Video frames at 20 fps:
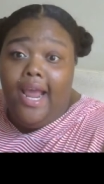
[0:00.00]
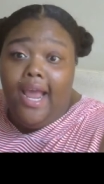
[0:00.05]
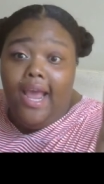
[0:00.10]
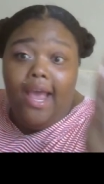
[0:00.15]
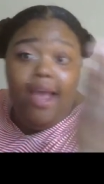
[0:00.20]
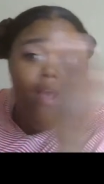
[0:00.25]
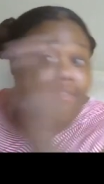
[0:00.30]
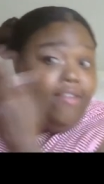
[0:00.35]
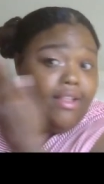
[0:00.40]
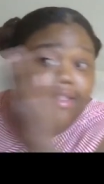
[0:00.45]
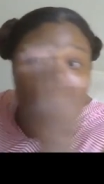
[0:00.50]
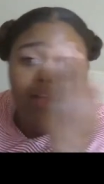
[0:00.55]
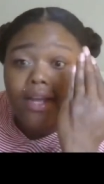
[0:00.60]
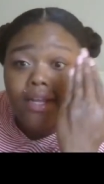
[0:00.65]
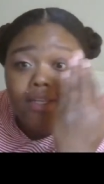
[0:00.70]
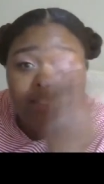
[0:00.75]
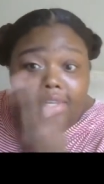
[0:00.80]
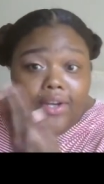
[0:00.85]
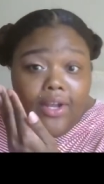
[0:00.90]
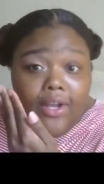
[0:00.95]
everything I
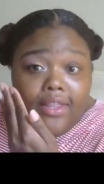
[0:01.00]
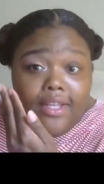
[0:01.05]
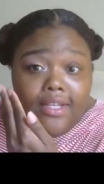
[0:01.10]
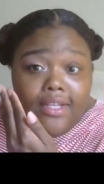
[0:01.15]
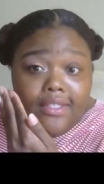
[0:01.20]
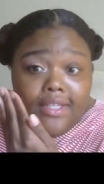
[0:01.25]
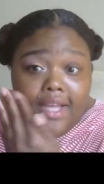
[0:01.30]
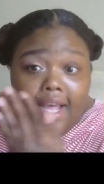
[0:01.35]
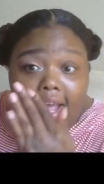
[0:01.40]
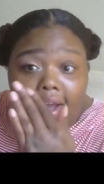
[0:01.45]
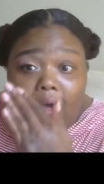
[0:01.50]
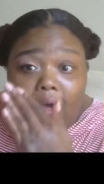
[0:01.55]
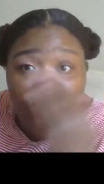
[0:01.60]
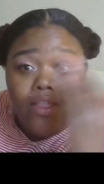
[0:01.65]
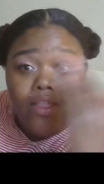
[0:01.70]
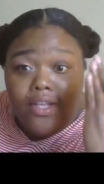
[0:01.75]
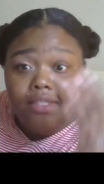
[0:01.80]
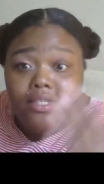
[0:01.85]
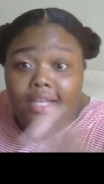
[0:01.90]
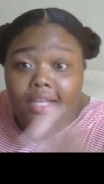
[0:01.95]
did on this side on
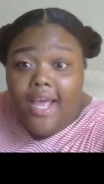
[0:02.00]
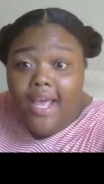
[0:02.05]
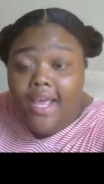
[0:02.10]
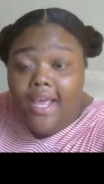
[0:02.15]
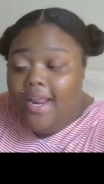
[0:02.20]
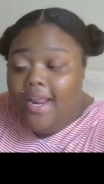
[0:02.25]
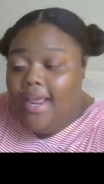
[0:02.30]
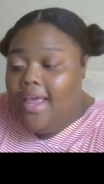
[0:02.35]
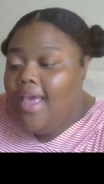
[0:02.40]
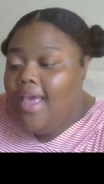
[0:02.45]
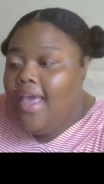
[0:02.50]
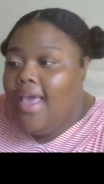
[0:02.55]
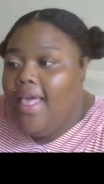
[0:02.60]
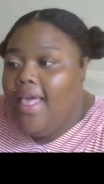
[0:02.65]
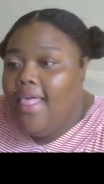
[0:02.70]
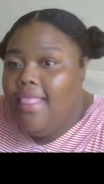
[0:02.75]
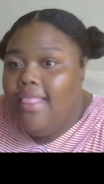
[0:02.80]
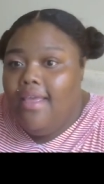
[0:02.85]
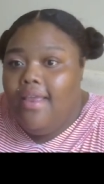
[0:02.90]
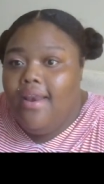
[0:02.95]
this side.
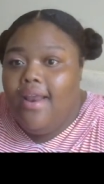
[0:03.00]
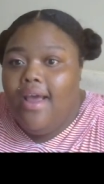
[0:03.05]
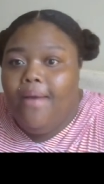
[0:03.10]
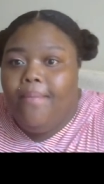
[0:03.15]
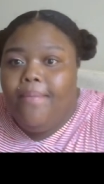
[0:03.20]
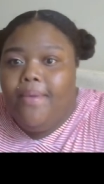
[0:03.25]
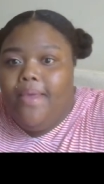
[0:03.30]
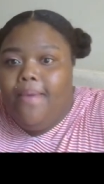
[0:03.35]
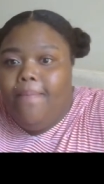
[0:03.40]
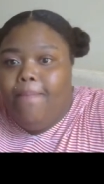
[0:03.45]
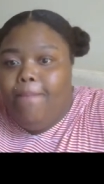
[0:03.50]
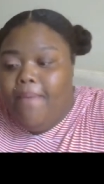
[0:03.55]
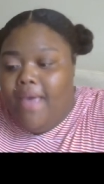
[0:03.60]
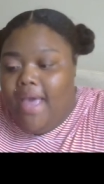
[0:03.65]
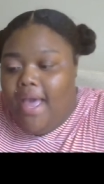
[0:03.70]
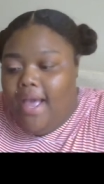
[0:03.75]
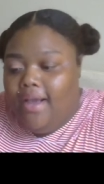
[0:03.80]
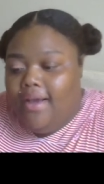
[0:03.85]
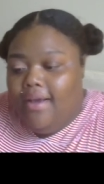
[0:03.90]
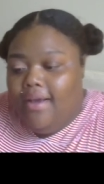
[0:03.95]
And then I'll be
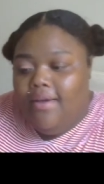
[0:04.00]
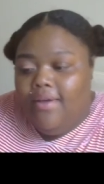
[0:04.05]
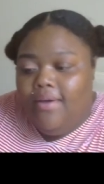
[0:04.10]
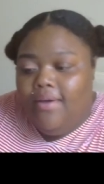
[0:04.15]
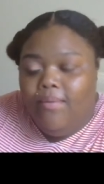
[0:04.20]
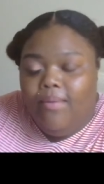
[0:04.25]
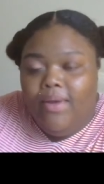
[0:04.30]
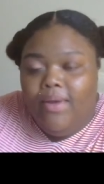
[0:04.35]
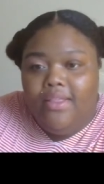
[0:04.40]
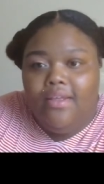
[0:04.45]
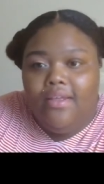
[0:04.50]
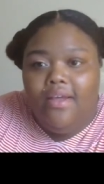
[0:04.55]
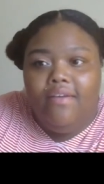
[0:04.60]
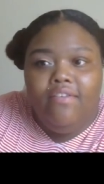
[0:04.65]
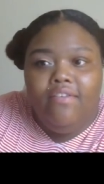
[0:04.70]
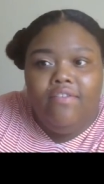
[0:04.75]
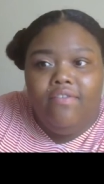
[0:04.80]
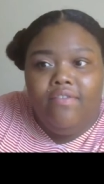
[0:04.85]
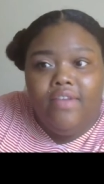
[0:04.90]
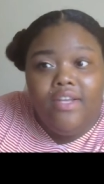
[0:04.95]
back with a
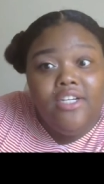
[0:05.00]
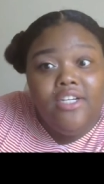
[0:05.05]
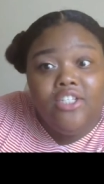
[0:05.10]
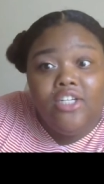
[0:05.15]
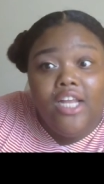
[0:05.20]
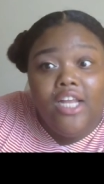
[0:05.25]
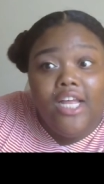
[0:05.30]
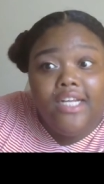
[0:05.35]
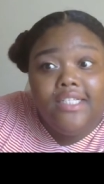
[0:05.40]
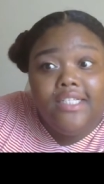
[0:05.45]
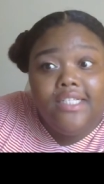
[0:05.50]
finished look.